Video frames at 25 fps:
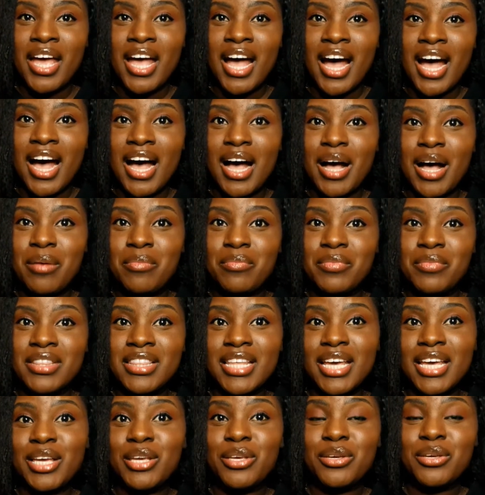um,
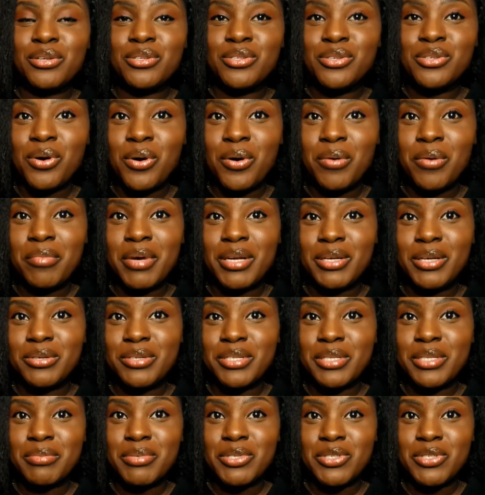thank you to all my new
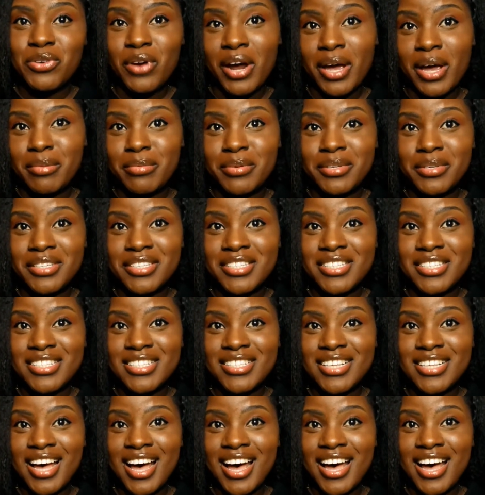subscribers.
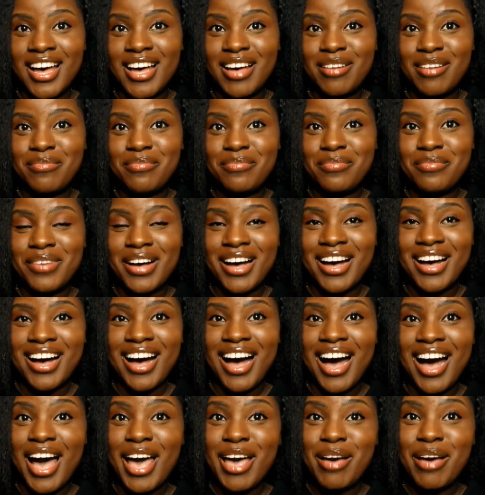Um,
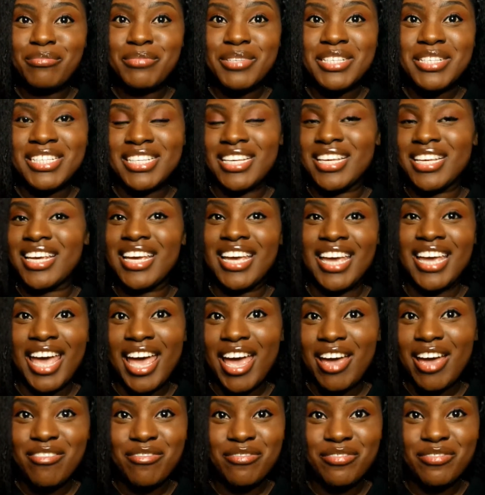I am seeing
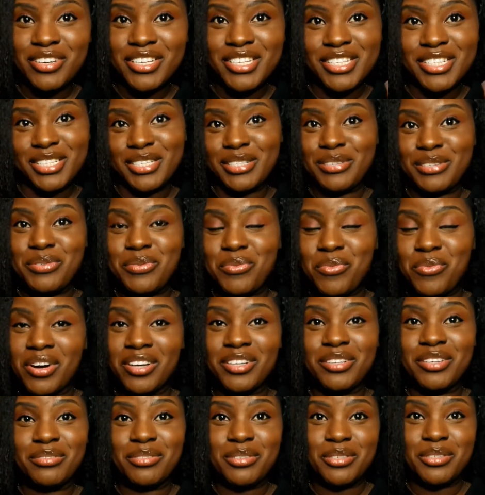every single one
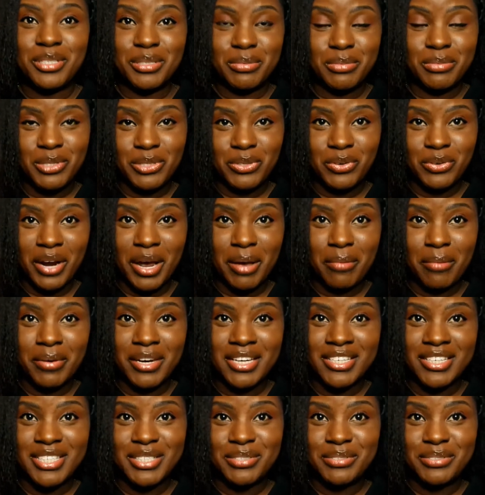of you subscribe and I
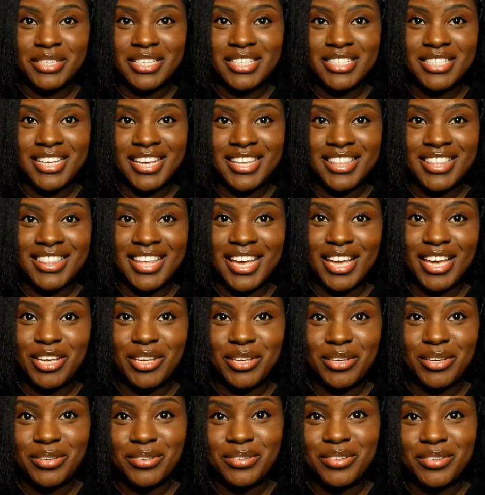just want to say thank
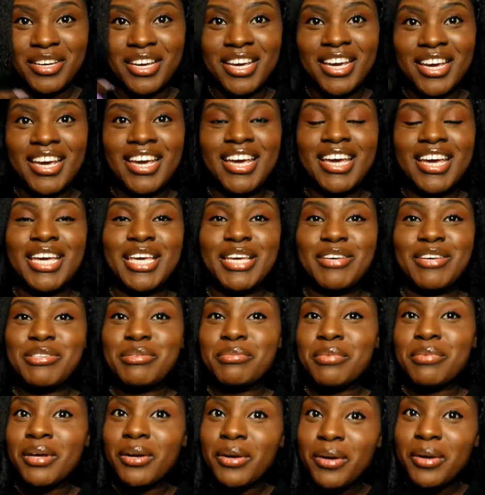you. It gives
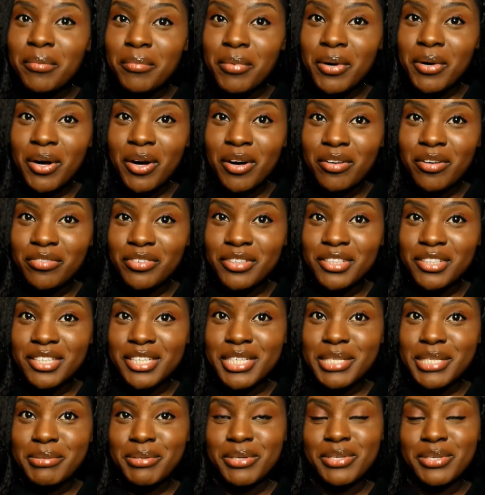me a lot more
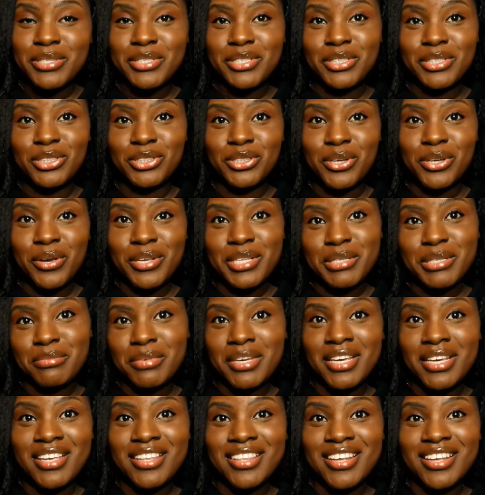confidence because it shows
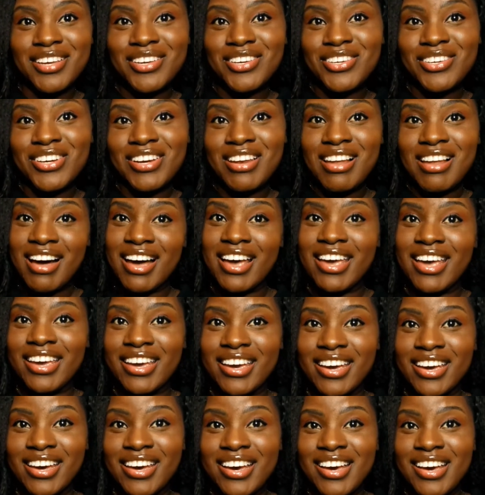me that you
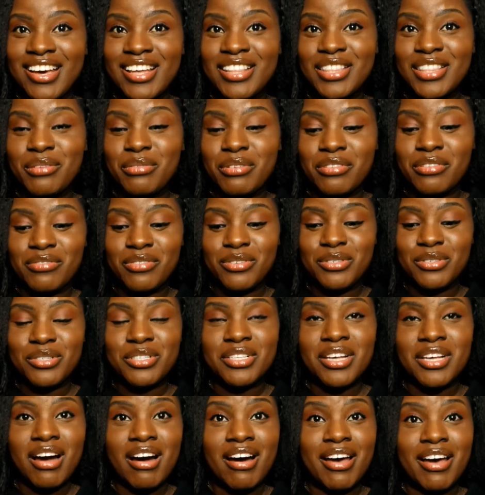like the reviews
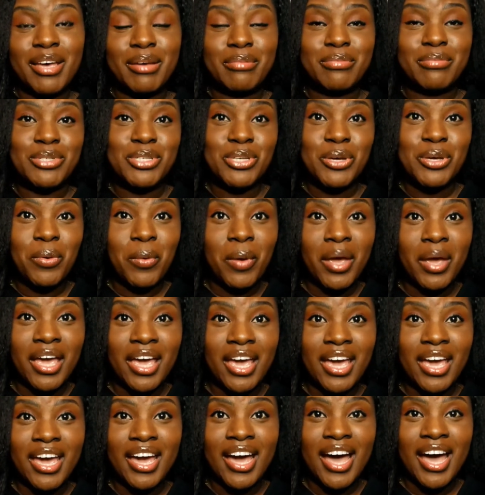that I am
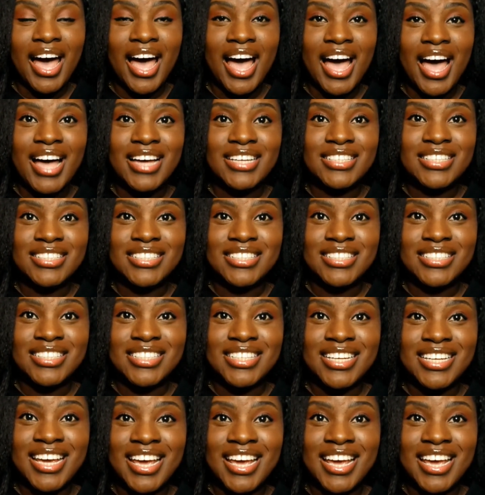doing and